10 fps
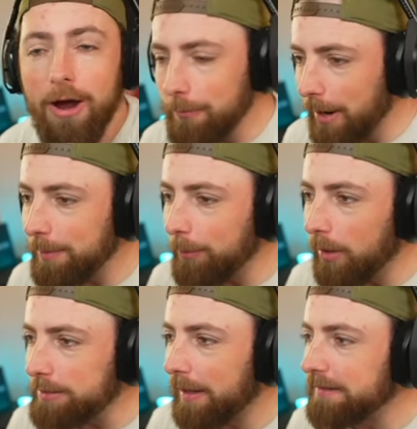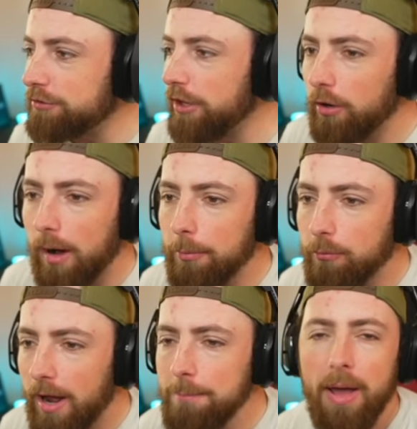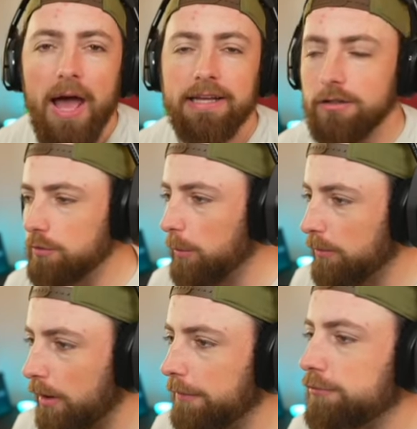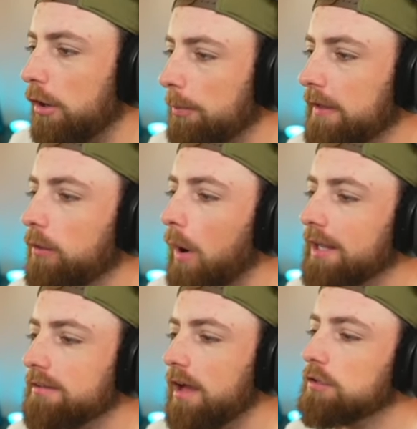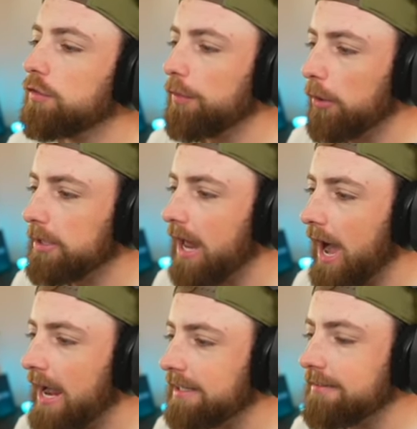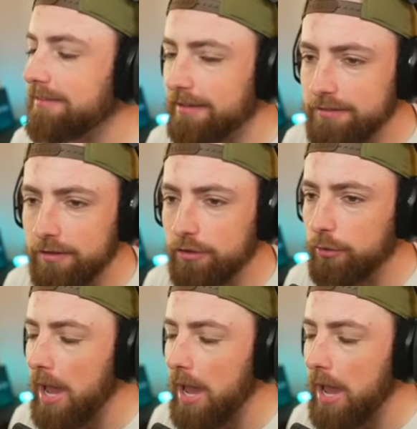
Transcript: right, what up, people? Welcome back to the channel. Hopping right back into some more Road to the Show, playing the White Sox, 39-62.